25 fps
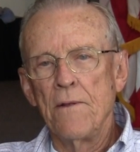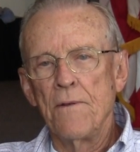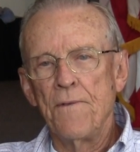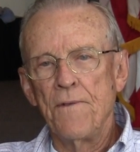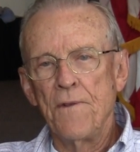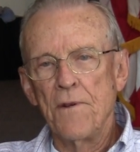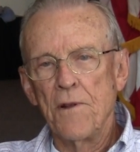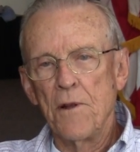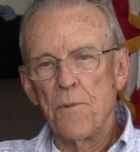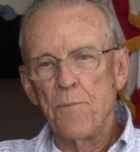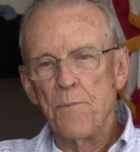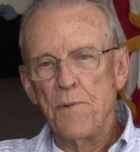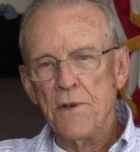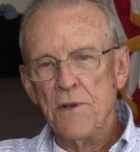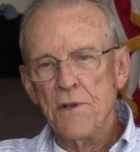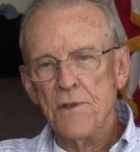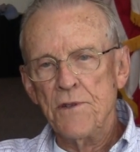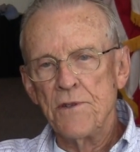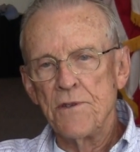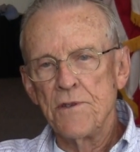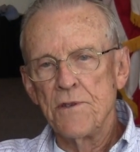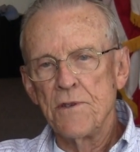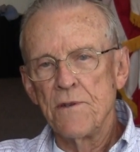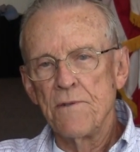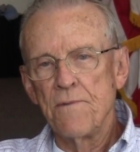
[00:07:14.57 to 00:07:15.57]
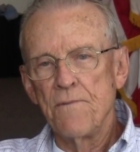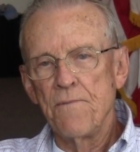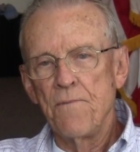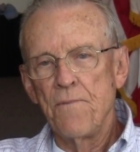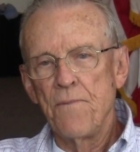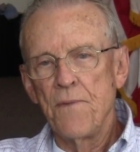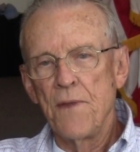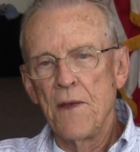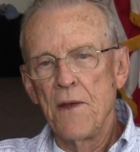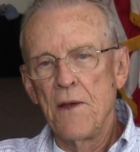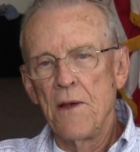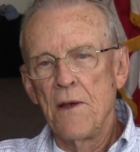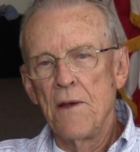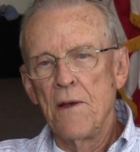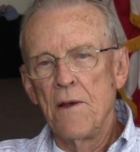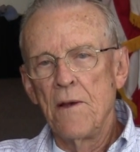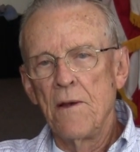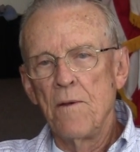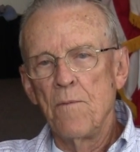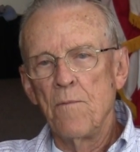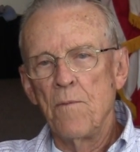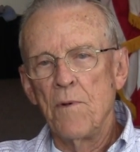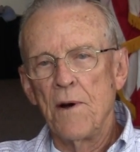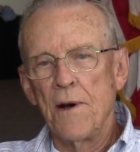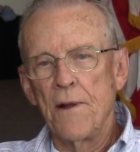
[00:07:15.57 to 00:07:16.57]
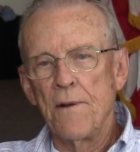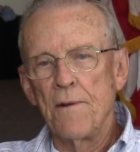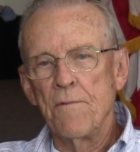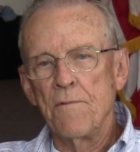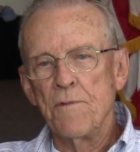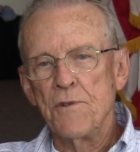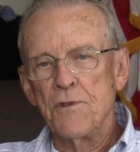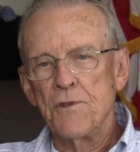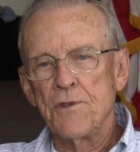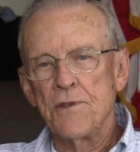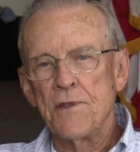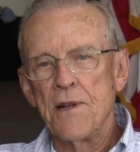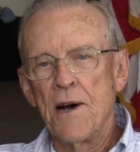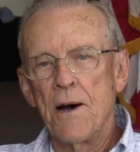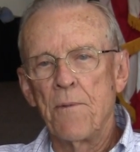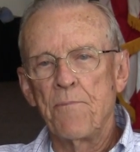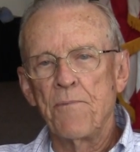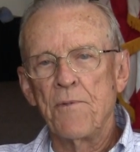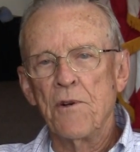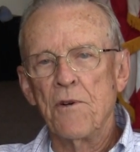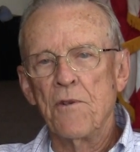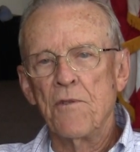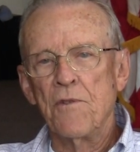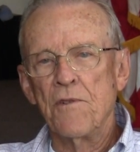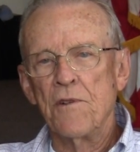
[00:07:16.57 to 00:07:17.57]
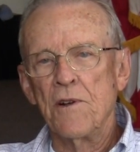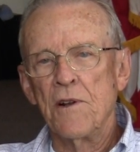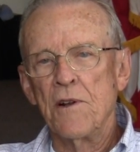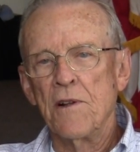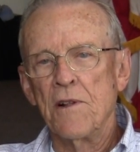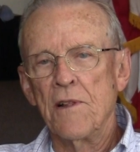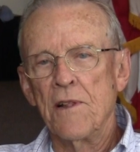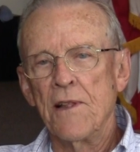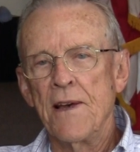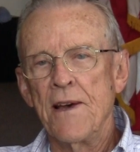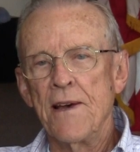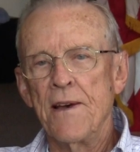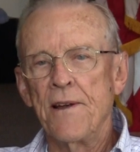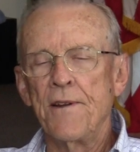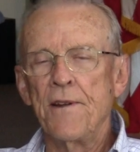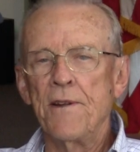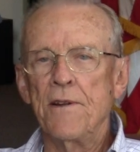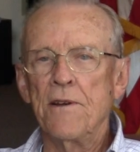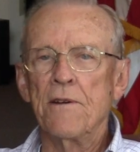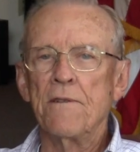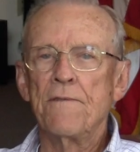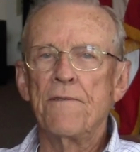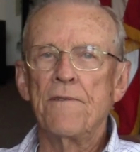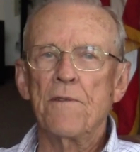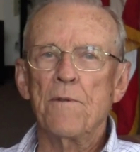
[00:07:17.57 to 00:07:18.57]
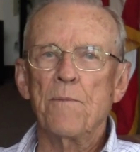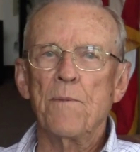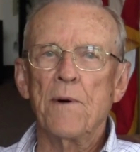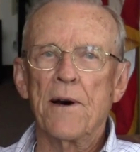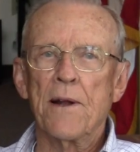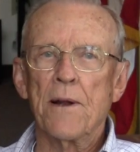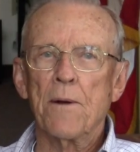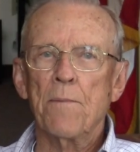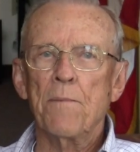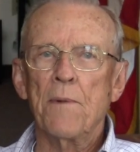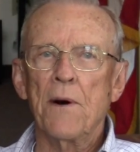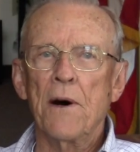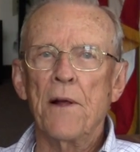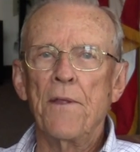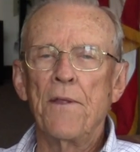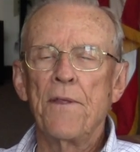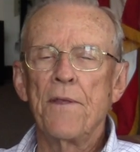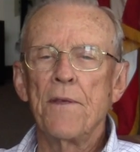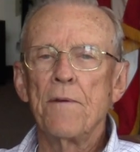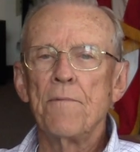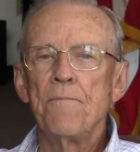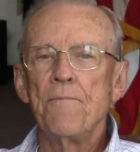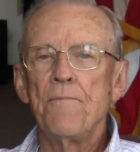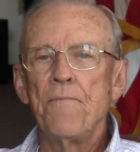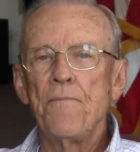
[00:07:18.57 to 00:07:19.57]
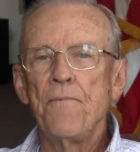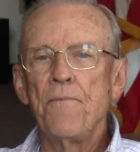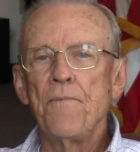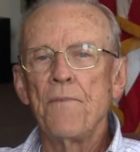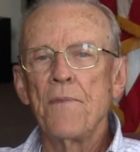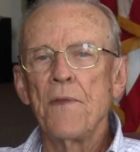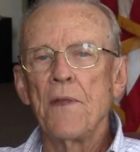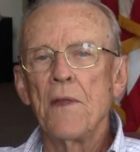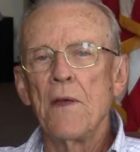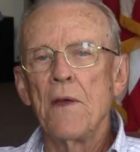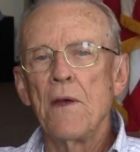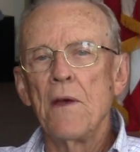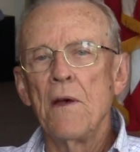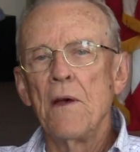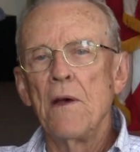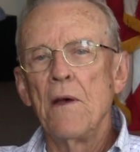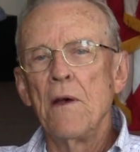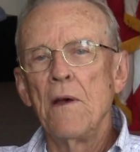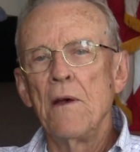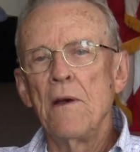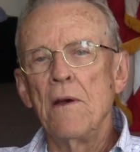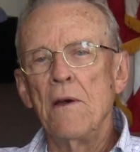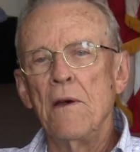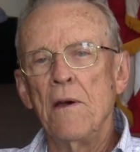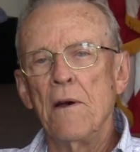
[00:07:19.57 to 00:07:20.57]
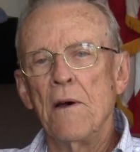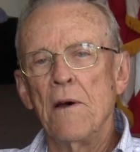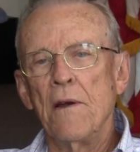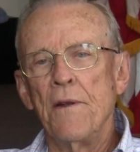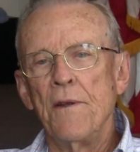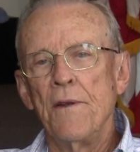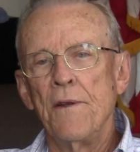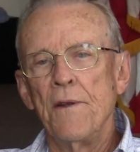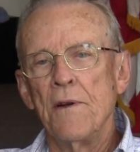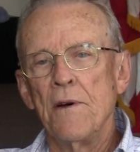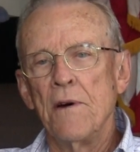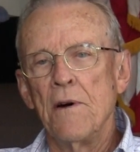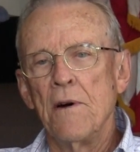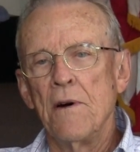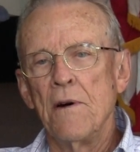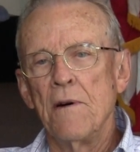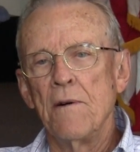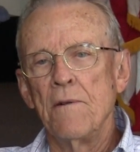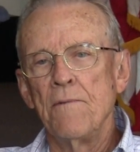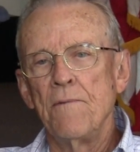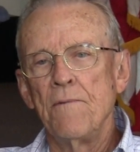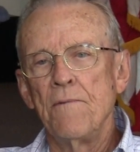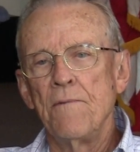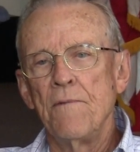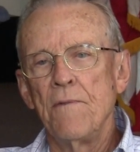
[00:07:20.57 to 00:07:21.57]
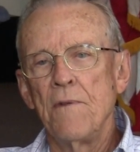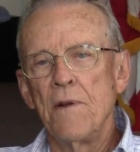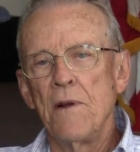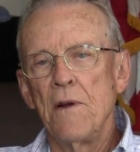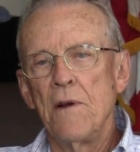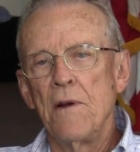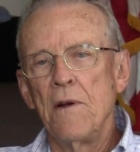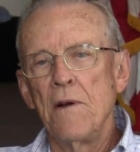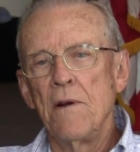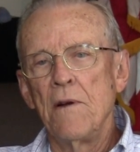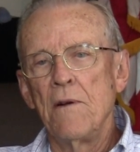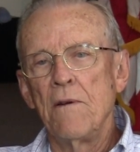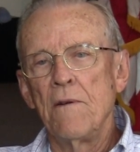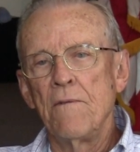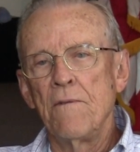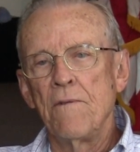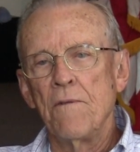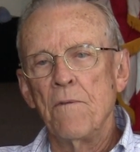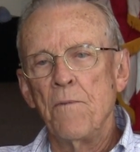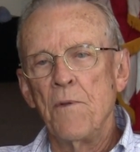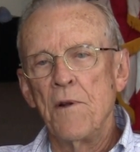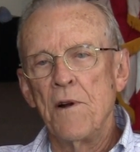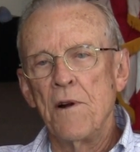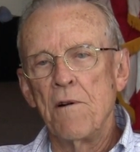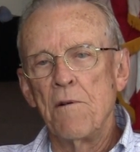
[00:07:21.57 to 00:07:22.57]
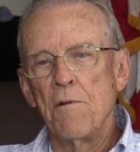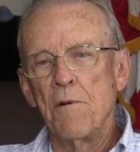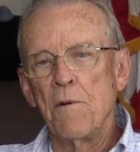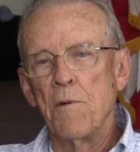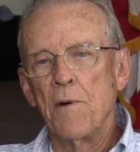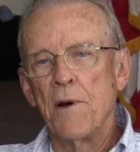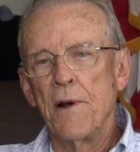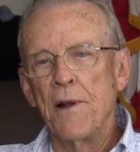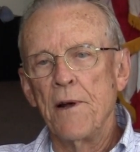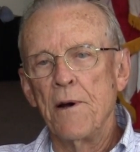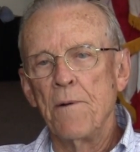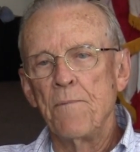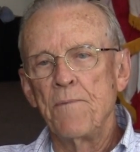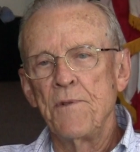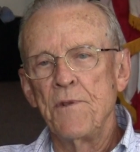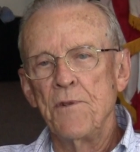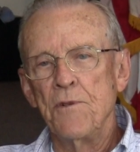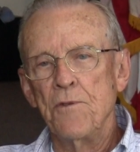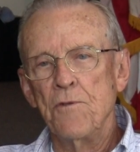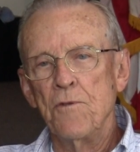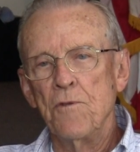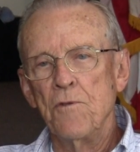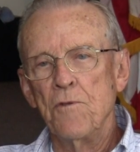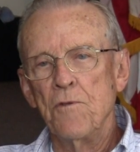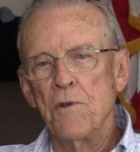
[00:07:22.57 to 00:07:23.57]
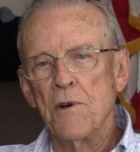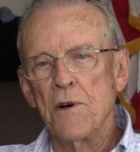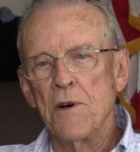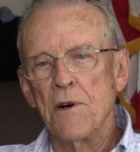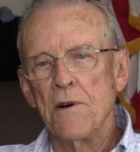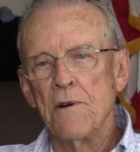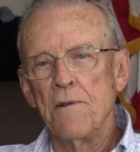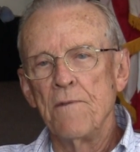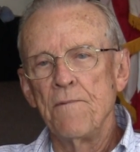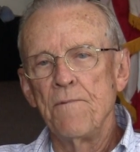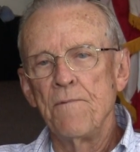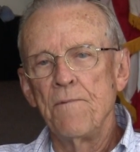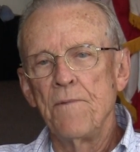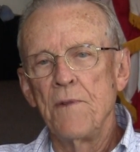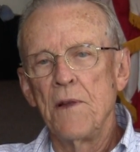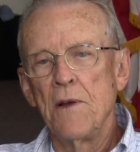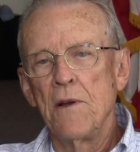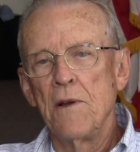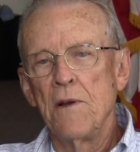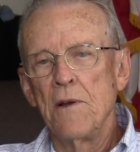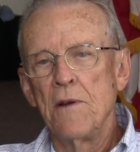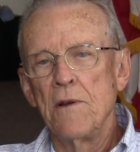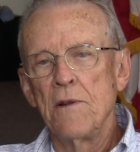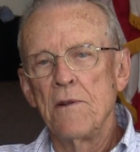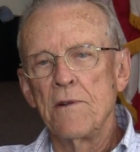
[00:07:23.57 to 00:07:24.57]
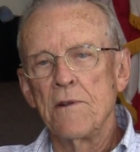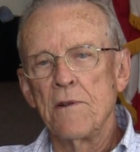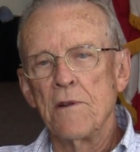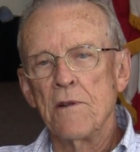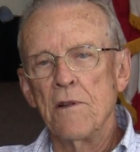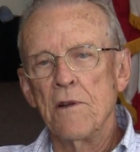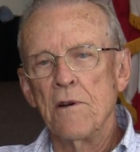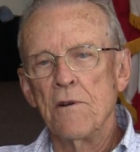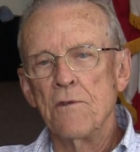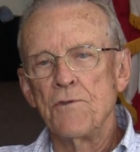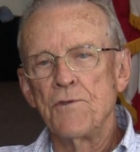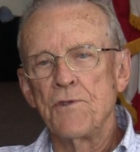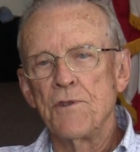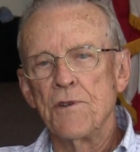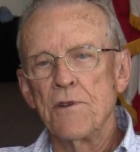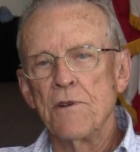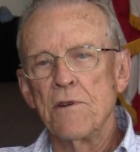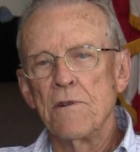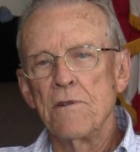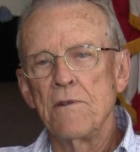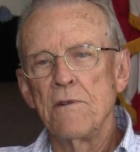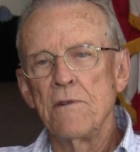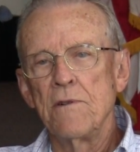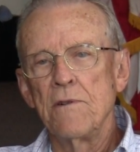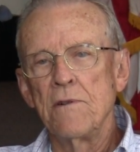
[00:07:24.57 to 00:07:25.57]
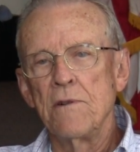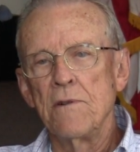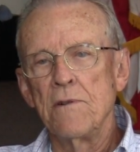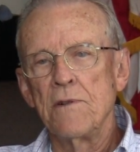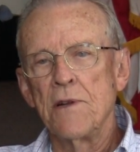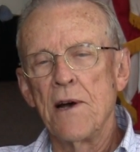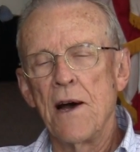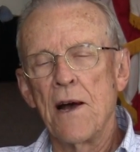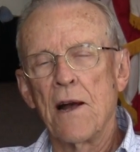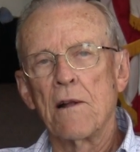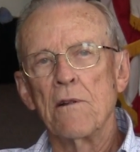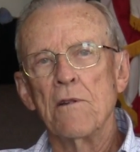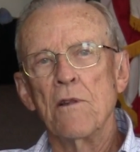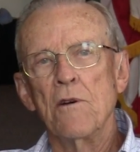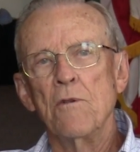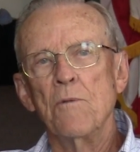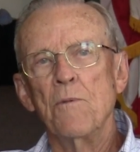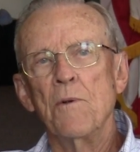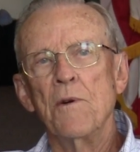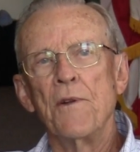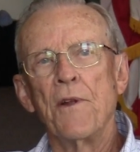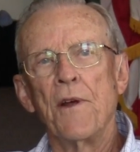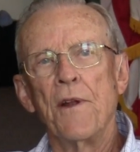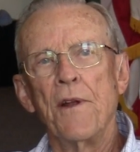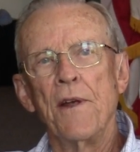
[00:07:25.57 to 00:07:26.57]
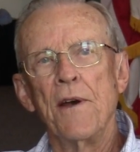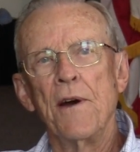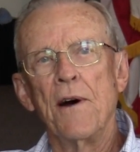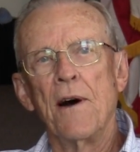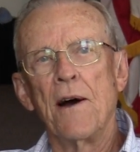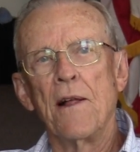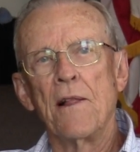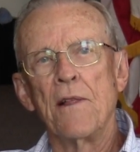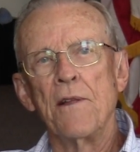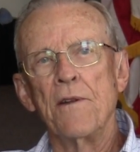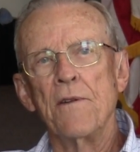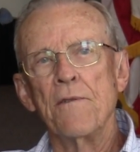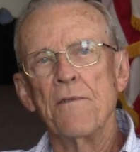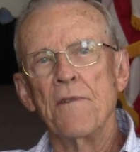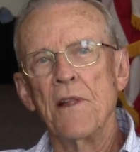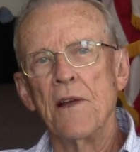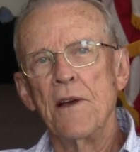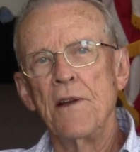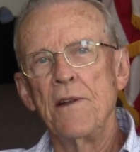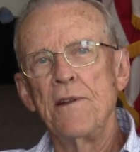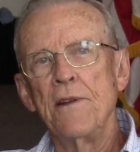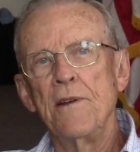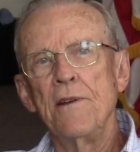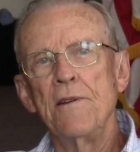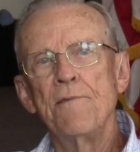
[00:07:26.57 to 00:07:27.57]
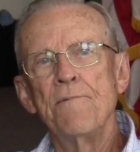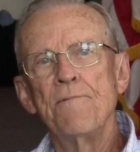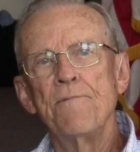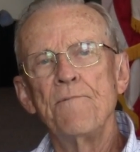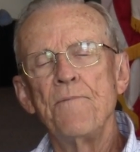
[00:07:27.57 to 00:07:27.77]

Philippines. But we stopped over at Hollandia for about a month and from there, we went up to uh, Tolosa, Tacloban, on the island of Leyte,